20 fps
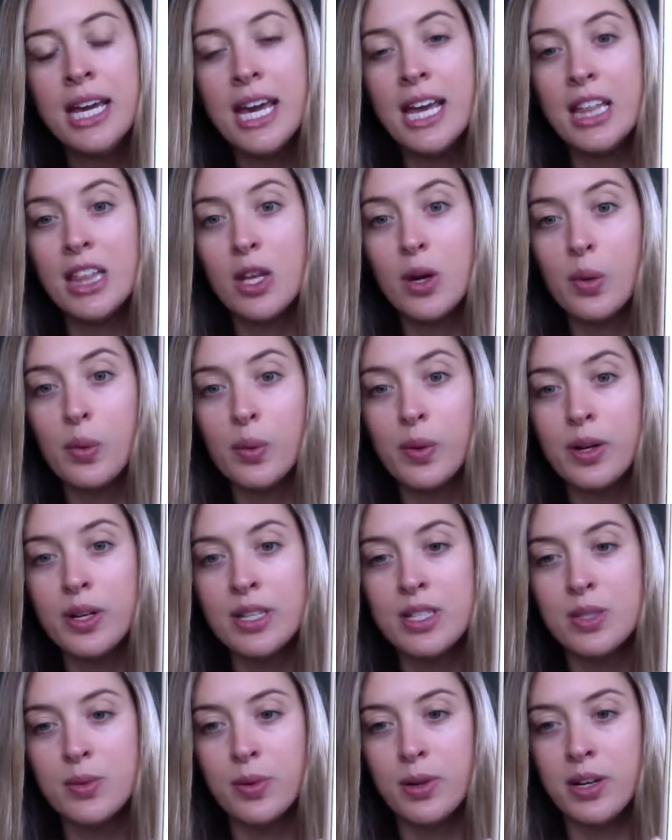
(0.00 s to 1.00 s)
in the
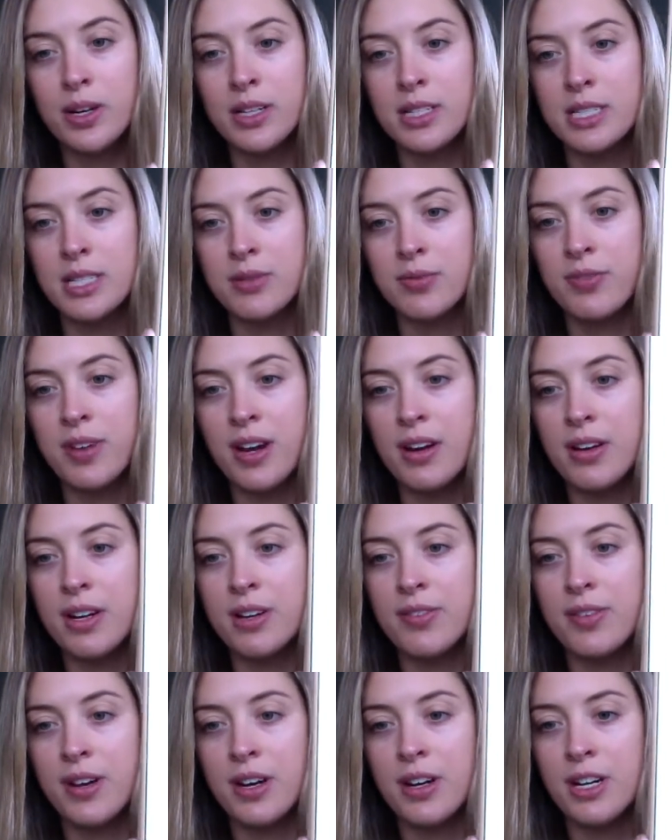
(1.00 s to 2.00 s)
woods where it's
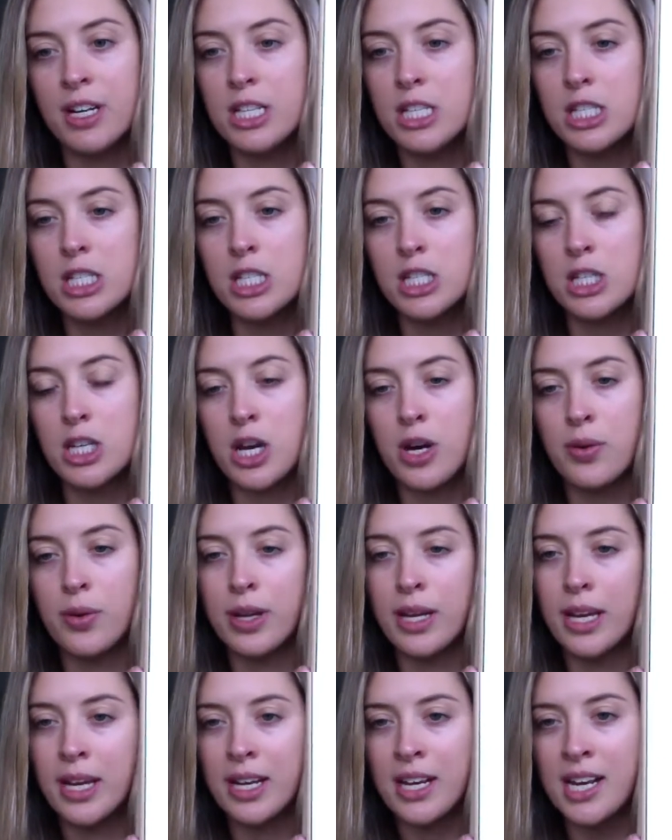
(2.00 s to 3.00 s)
very, very
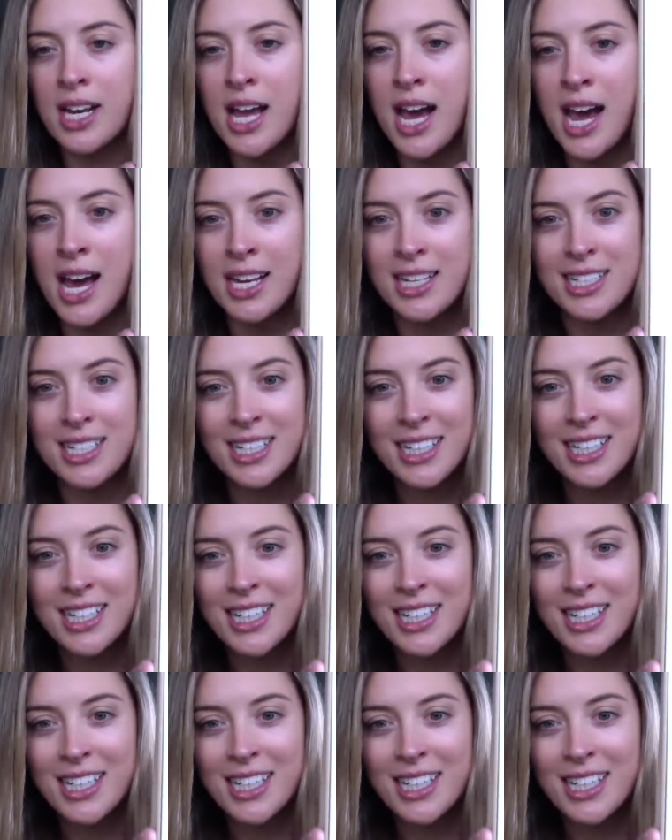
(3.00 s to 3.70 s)
snowy and not